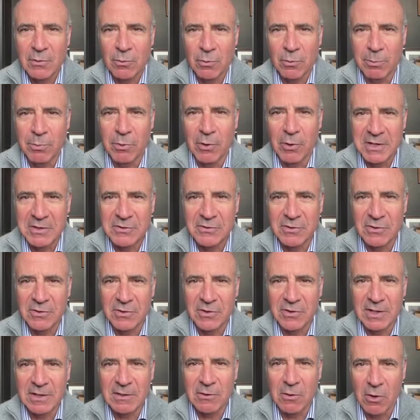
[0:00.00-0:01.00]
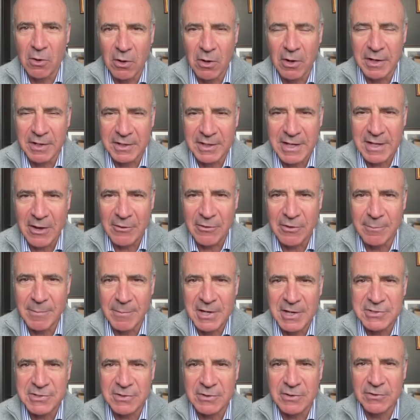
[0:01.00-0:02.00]
will point to the law on
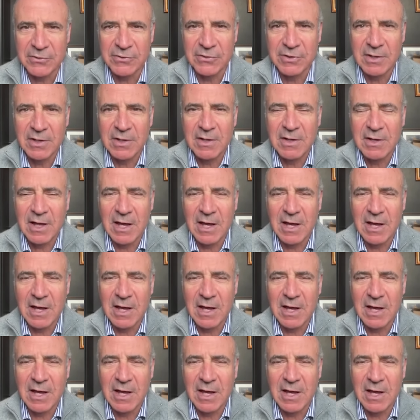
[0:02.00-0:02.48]
countermeasures